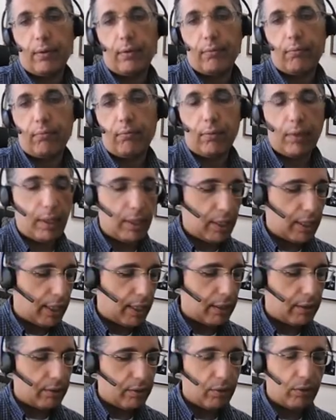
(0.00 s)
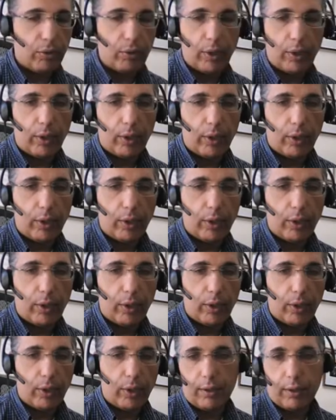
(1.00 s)
like 12 years
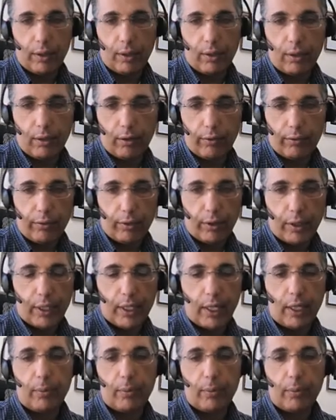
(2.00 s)
ago, for example.